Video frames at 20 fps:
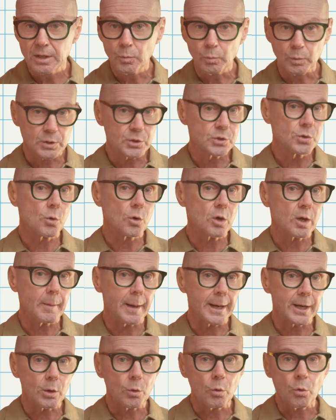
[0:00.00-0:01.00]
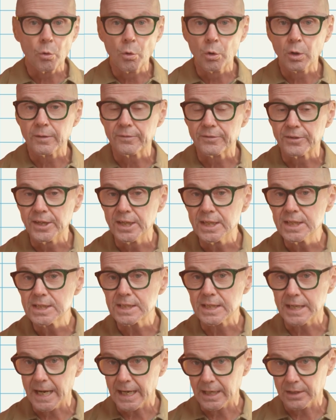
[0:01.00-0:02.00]
We'll talk about all of
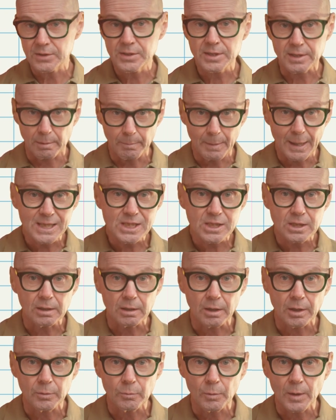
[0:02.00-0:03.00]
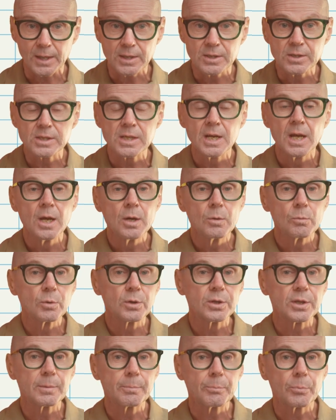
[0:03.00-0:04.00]
these nouns, the masculine ones,
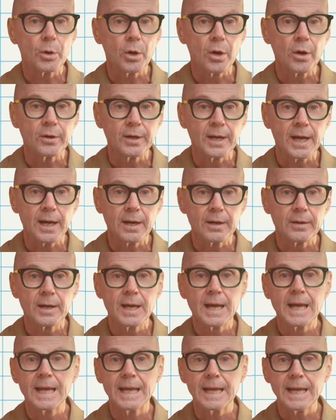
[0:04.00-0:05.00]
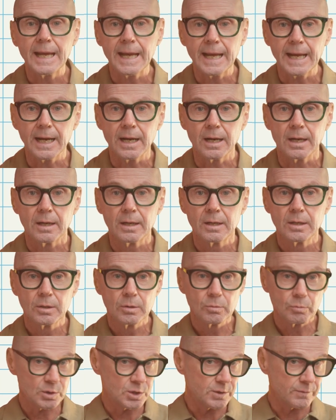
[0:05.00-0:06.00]
with the pronoun er,
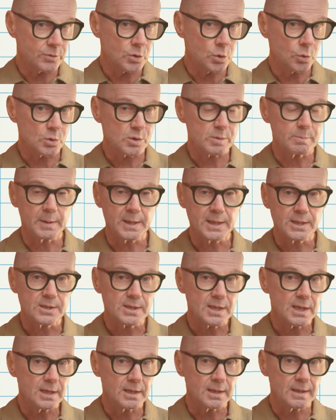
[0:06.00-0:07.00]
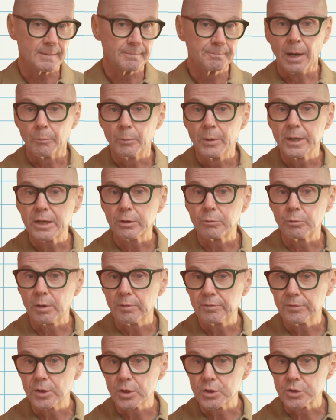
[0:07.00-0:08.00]
which of course means he. And we can
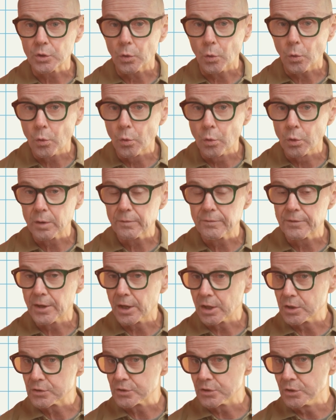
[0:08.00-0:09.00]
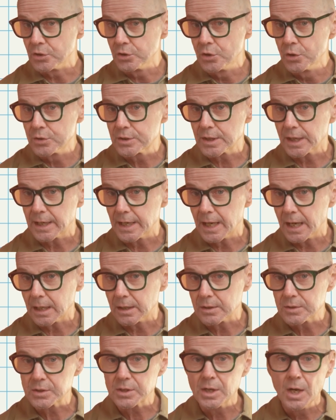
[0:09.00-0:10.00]
refer to all of those neuter
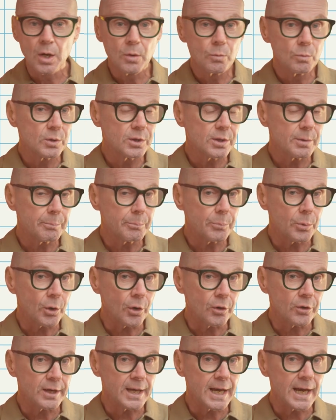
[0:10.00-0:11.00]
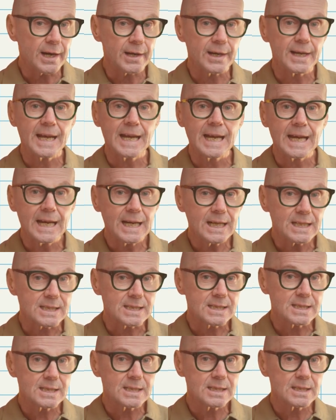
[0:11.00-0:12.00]
nouns with the pronoun
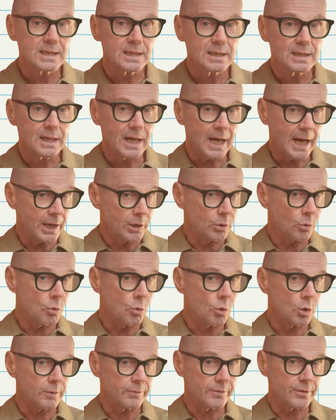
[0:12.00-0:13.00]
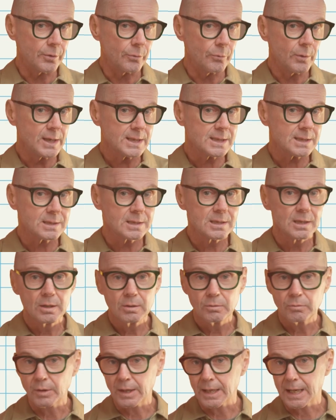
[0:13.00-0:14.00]
es, and all of the rest,
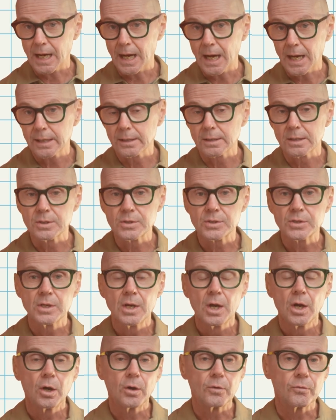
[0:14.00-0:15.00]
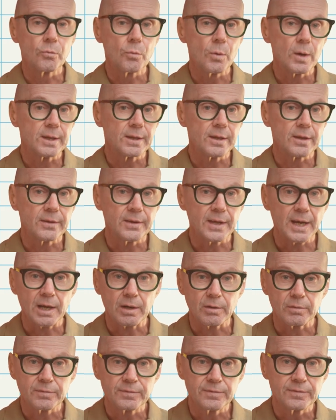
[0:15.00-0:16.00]
regardless of whether they
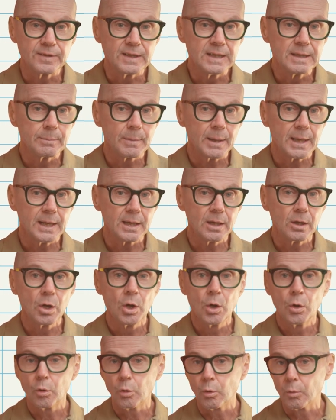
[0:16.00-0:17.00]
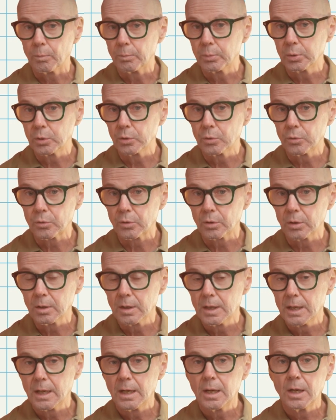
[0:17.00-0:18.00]
are female or
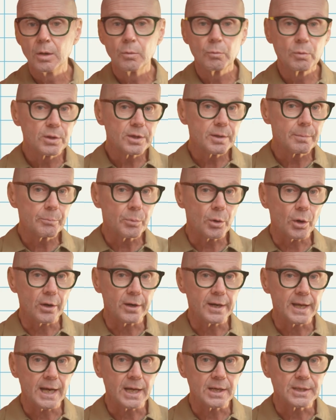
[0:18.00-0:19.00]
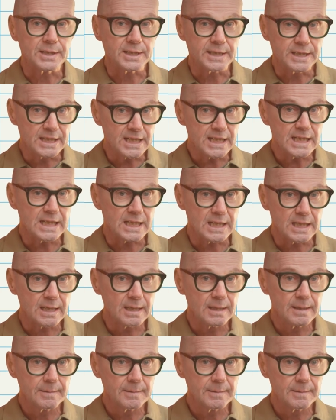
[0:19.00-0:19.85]
plural, with the pronoun die.